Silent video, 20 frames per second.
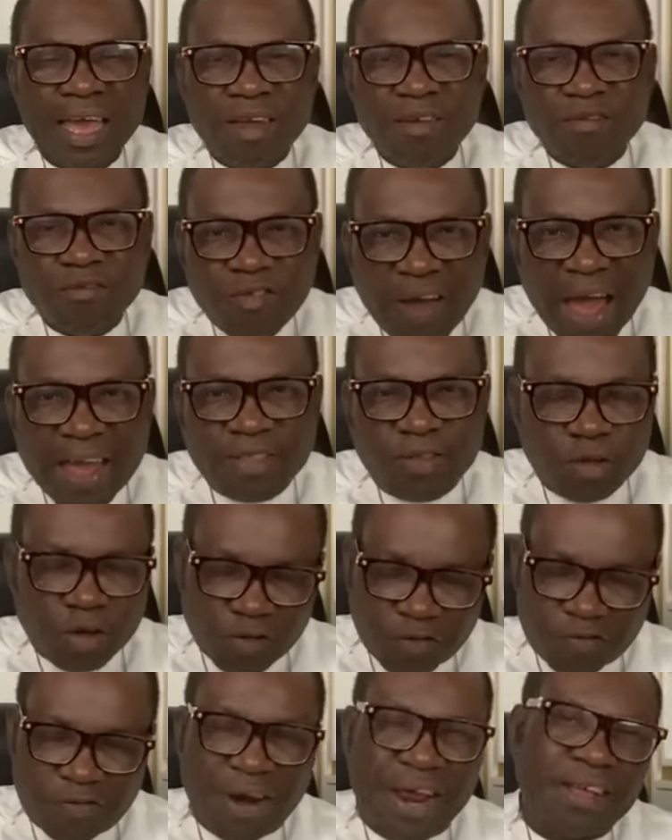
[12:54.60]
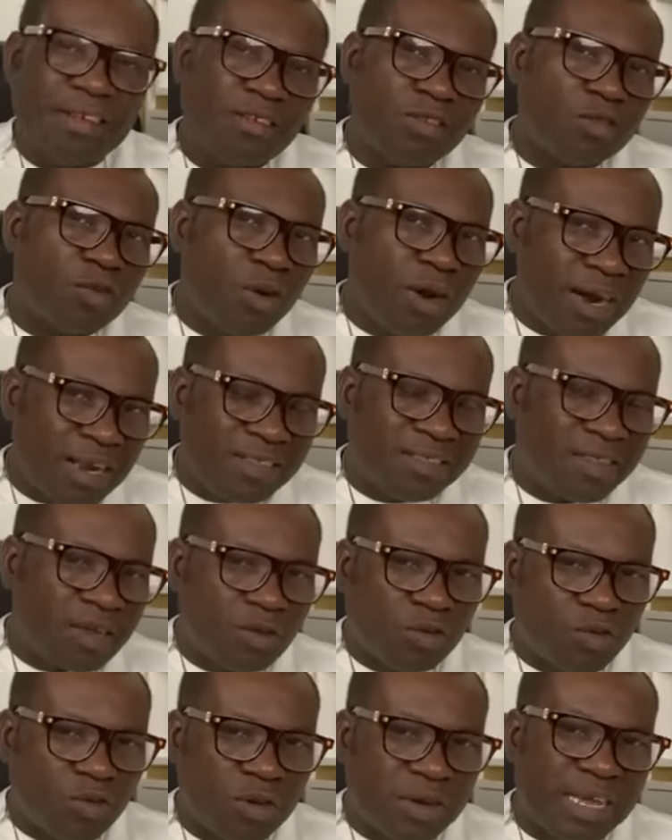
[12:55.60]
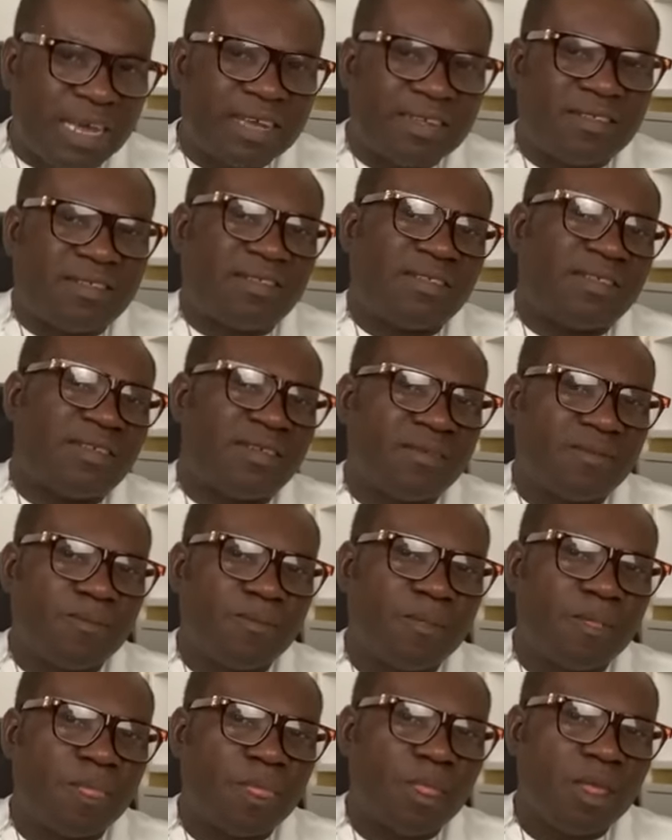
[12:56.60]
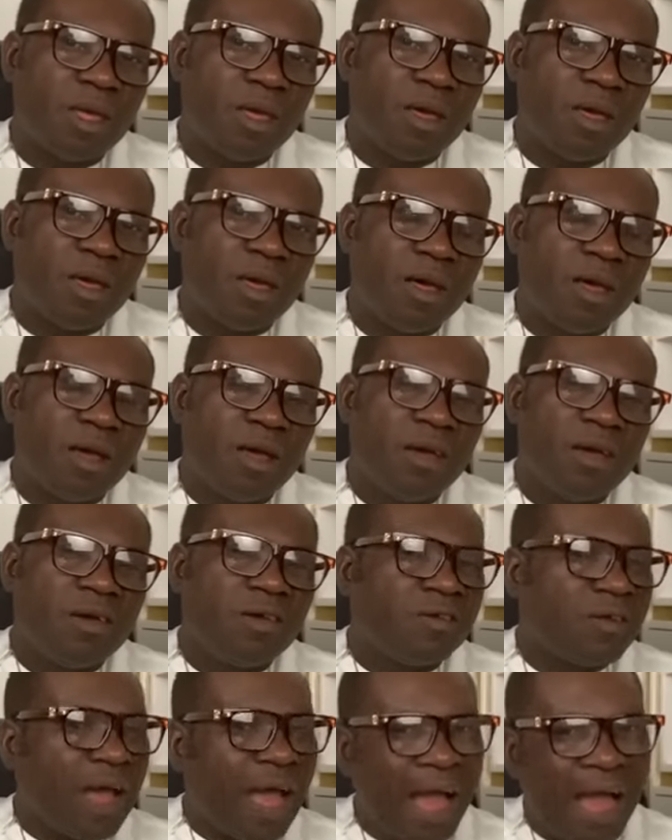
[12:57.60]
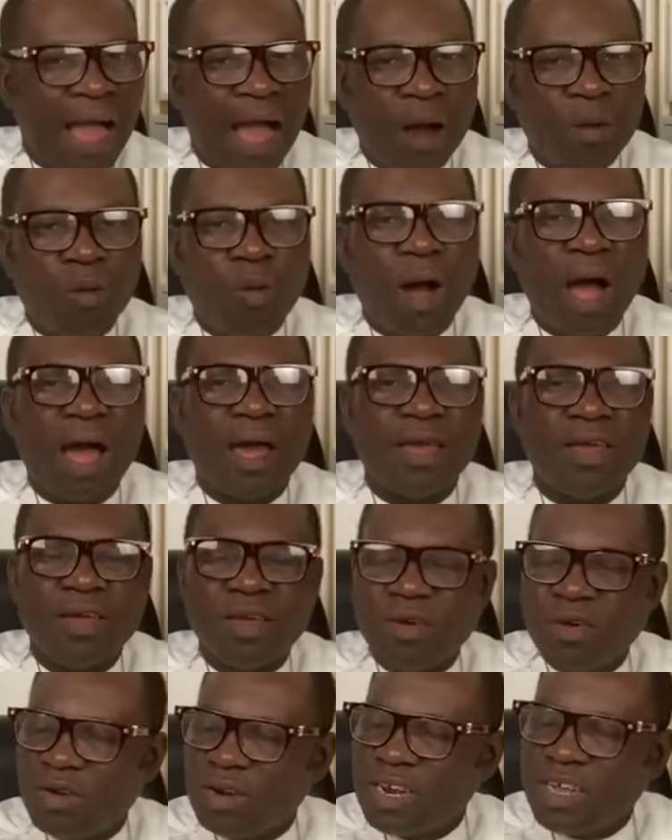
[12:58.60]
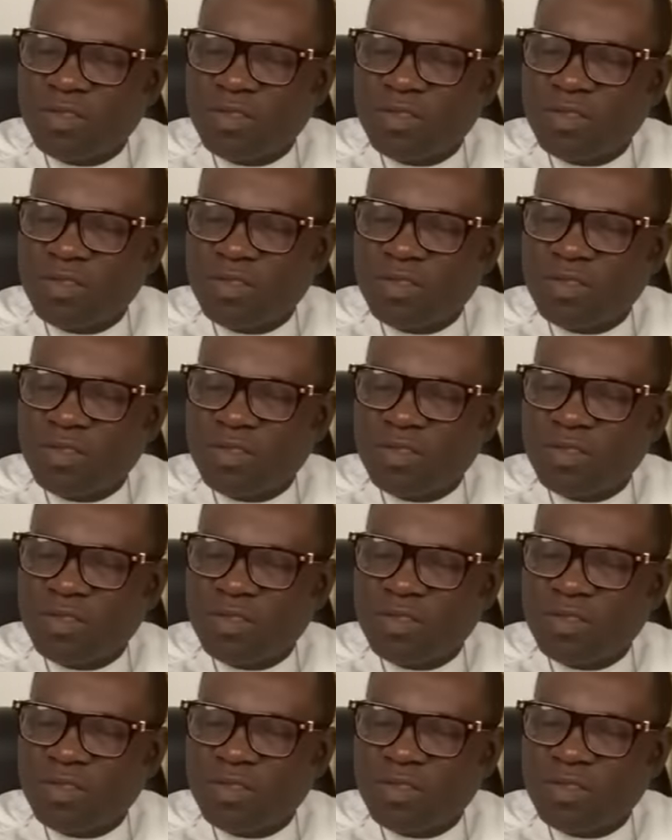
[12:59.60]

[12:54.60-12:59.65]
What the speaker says: Invite your friends to listen to this. Say, and how are you?